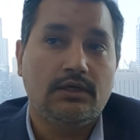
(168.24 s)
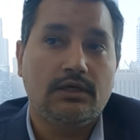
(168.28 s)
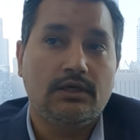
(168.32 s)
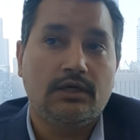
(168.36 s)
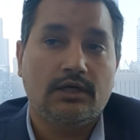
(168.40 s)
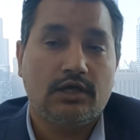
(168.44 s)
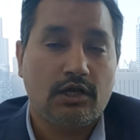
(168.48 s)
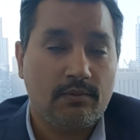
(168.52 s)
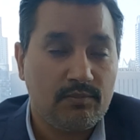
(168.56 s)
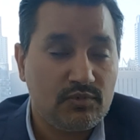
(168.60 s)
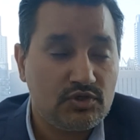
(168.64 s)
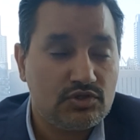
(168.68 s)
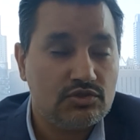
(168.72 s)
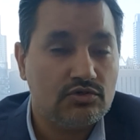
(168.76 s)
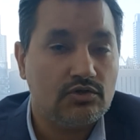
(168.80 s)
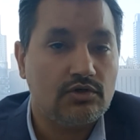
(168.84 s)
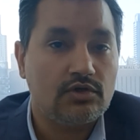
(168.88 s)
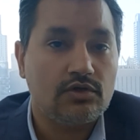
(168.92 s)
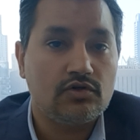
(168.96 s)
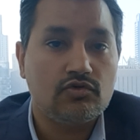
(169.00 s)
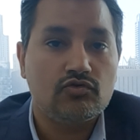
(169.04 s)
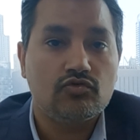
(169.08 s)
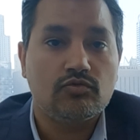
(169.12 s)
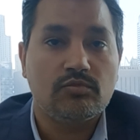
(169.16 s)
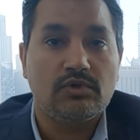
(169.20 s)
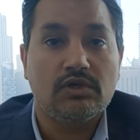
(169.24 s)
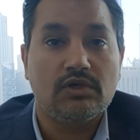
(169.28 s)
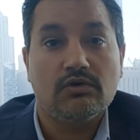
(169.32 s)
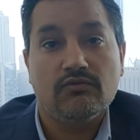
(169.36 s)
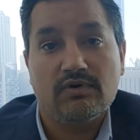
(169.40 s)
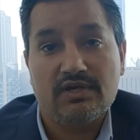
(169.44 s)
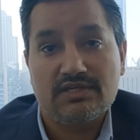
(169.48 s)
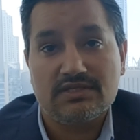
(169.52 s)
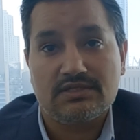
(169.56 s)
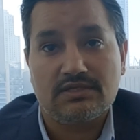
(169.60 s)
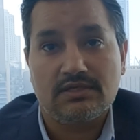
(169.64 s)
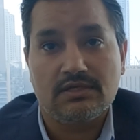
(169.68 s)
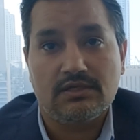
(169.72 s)
commissioner to be
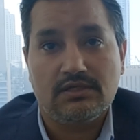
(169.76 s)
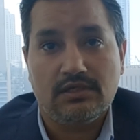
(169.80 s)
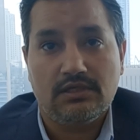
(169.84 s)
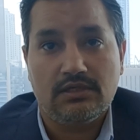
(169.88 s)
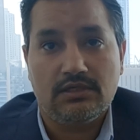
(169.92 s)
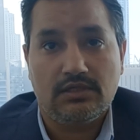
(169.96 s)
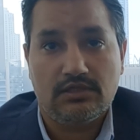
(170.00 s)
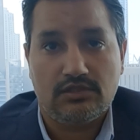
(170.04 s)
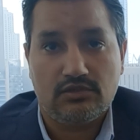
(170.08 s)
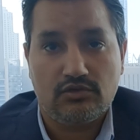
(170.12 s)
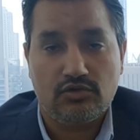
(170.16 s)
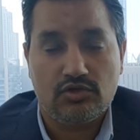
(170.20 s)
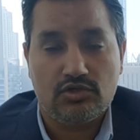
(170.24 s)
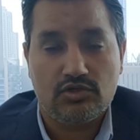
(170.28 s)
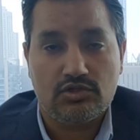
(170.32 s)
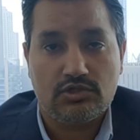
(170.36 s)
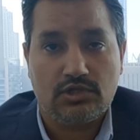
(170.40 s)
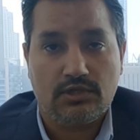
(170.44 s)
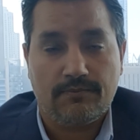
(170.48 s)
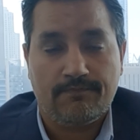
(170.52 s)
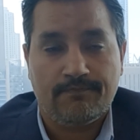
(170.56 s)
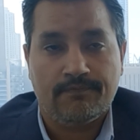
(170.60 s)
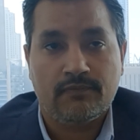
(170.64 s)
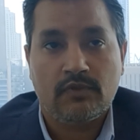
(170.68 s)
resident in Indonesia.